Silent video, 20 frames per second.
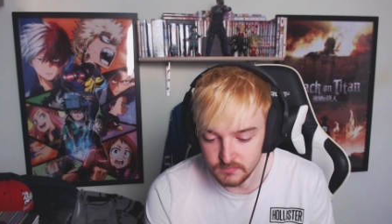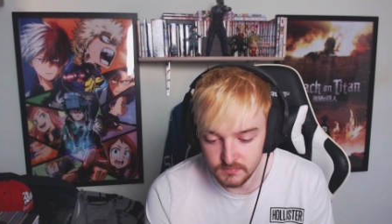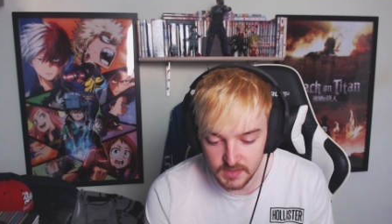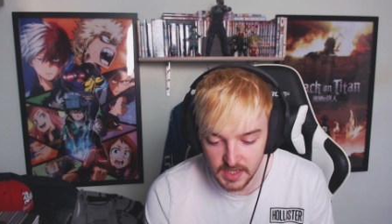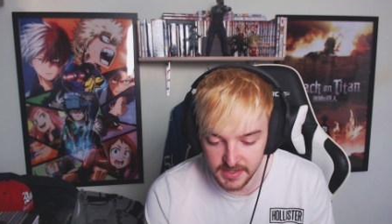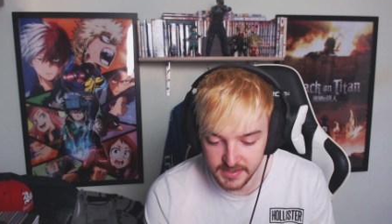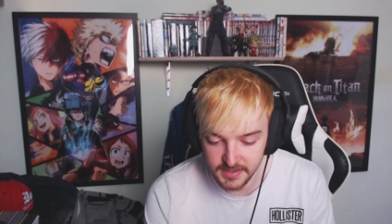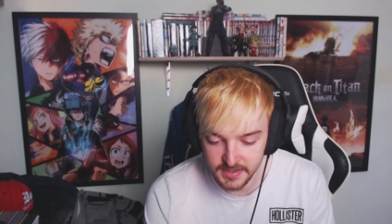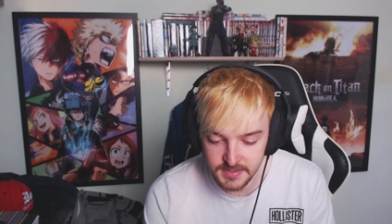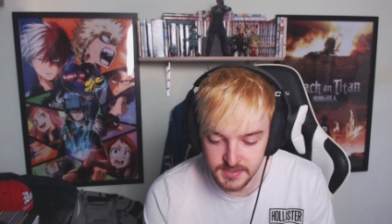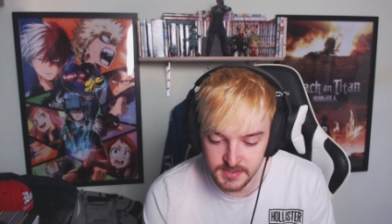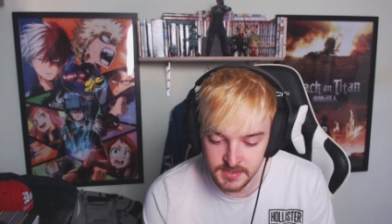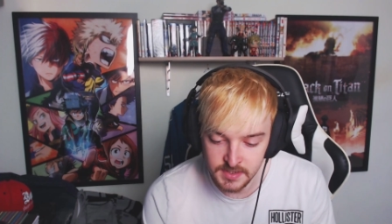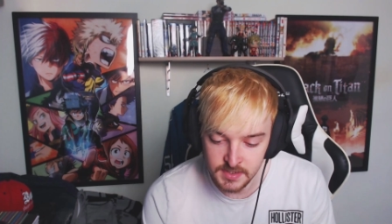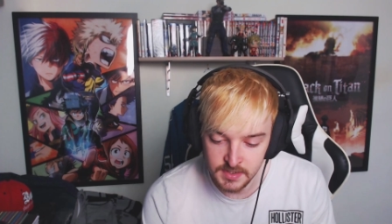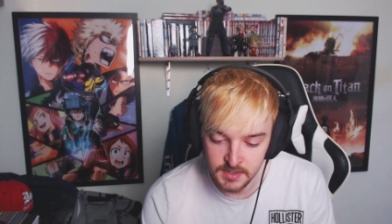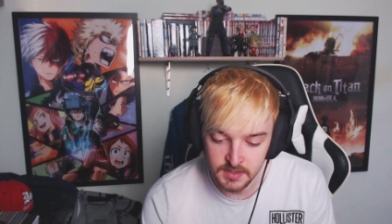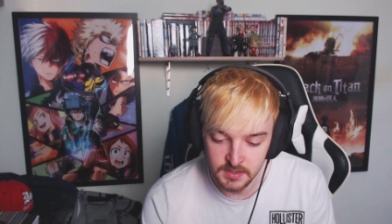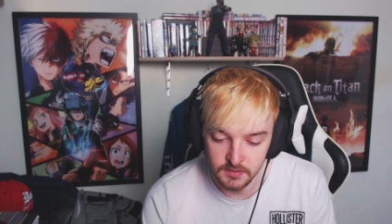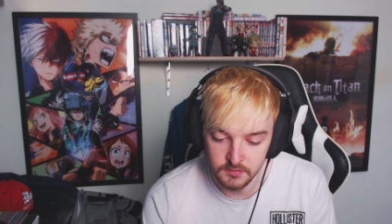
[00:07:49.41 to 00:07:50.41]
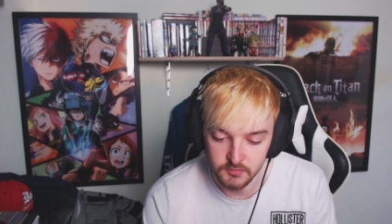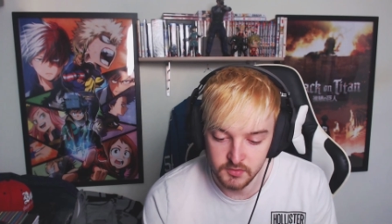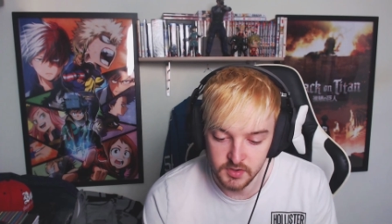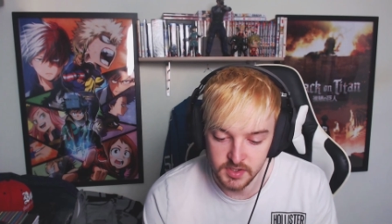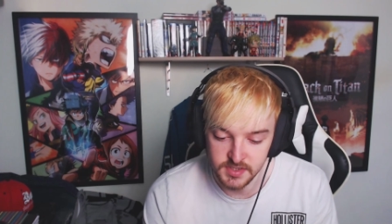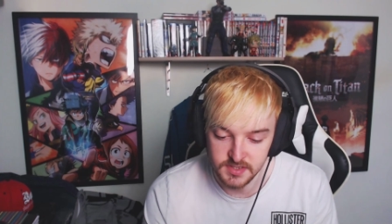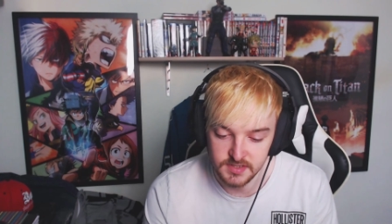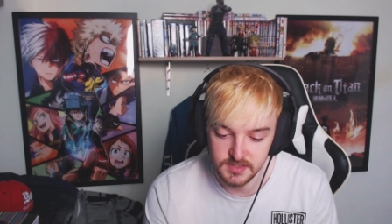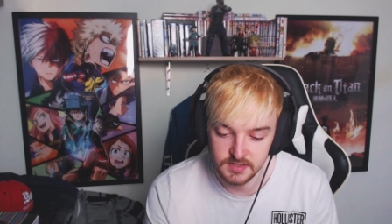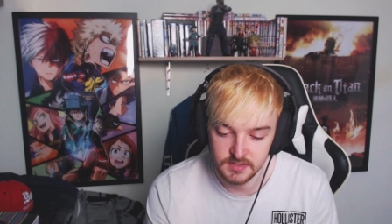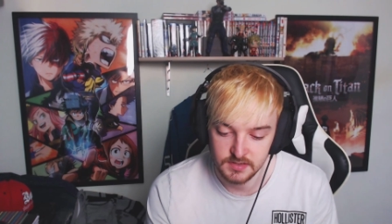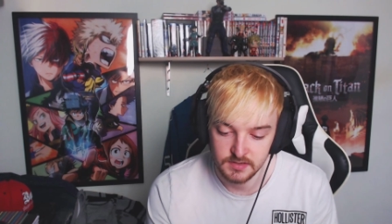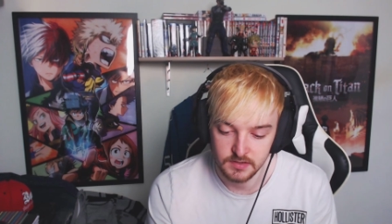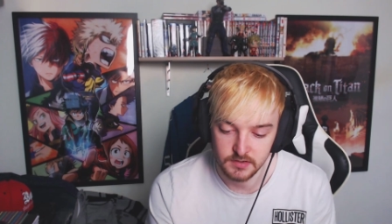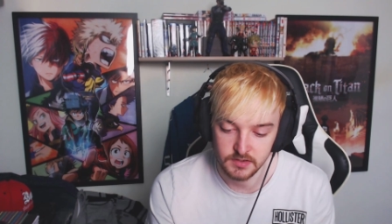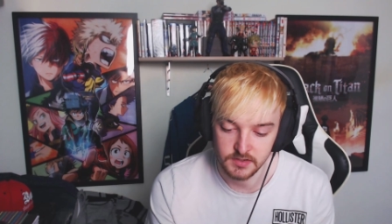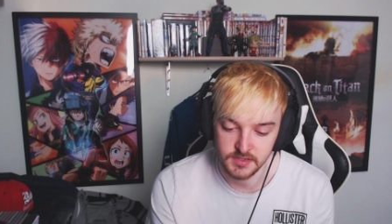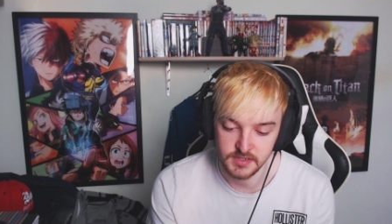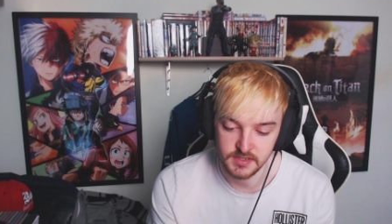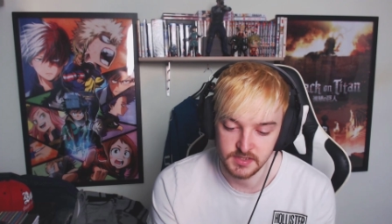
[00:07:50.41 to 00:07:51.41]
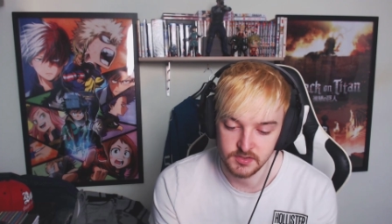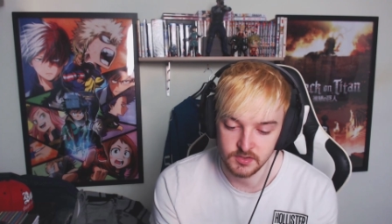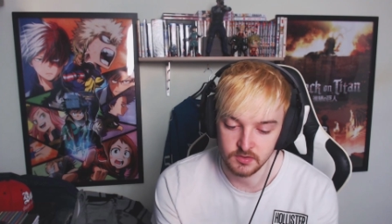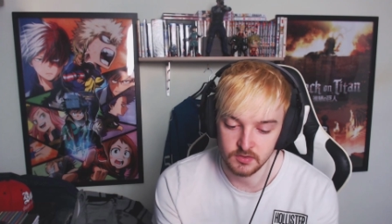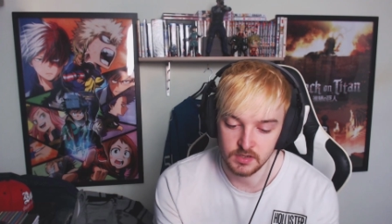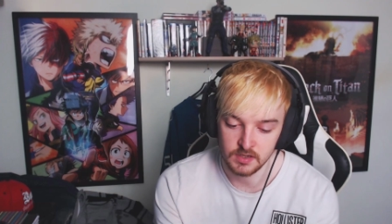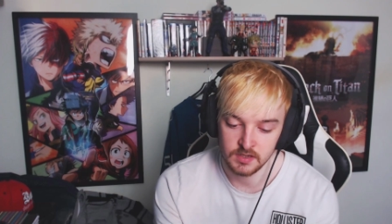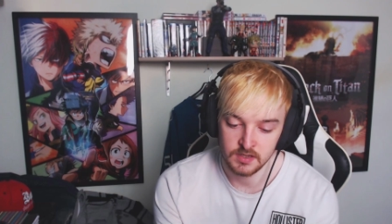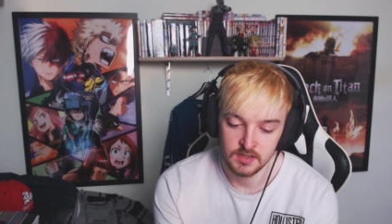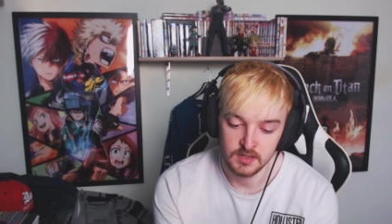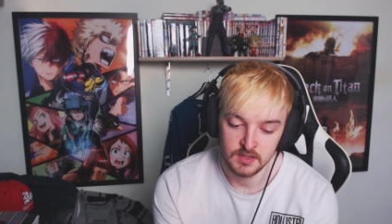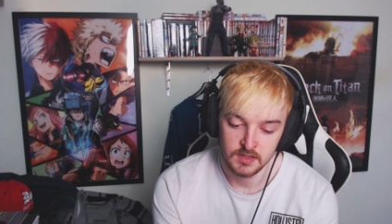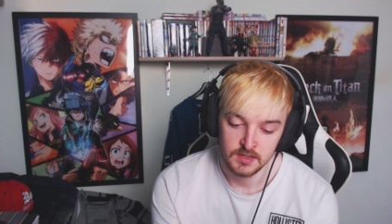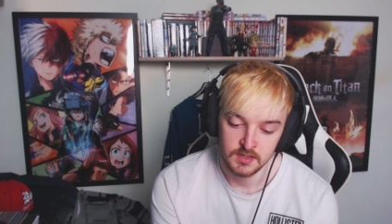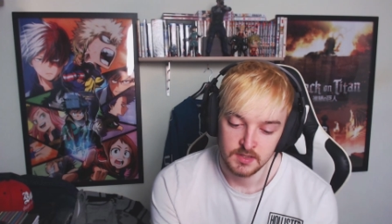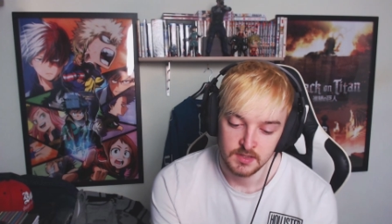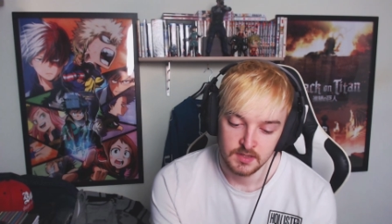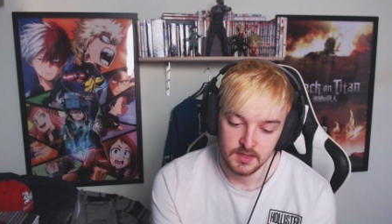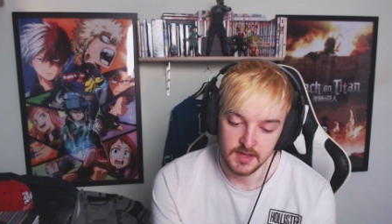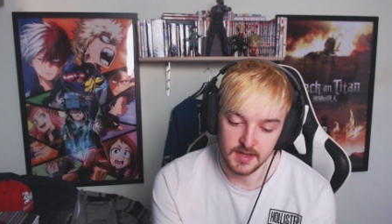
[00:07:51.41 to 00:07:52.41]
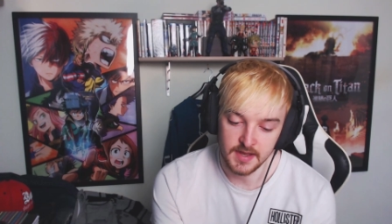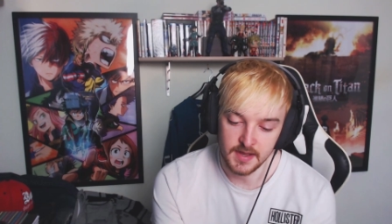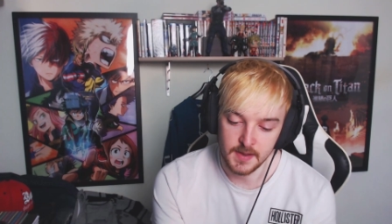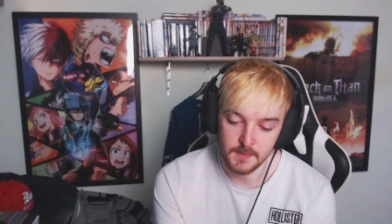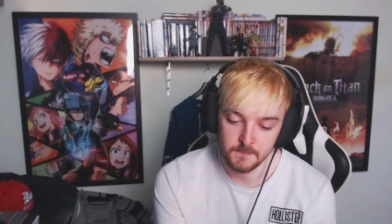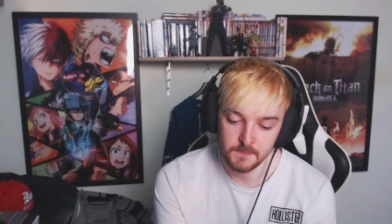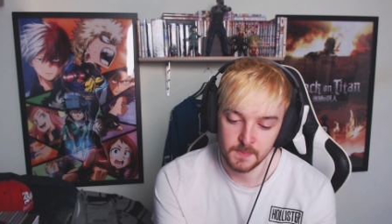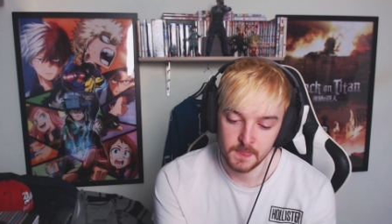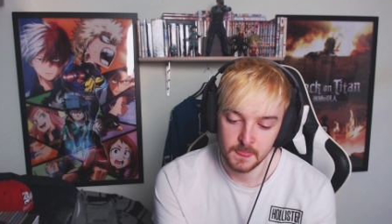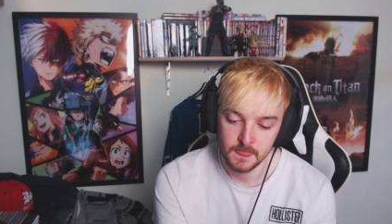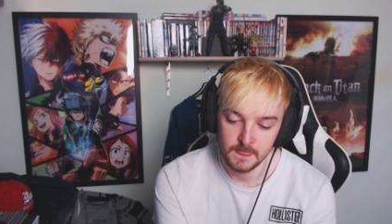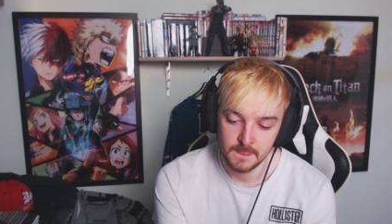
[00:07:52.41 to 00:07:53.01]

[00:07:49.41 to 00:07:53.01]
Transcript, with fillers: I guess, and raised her as his daughter. Um.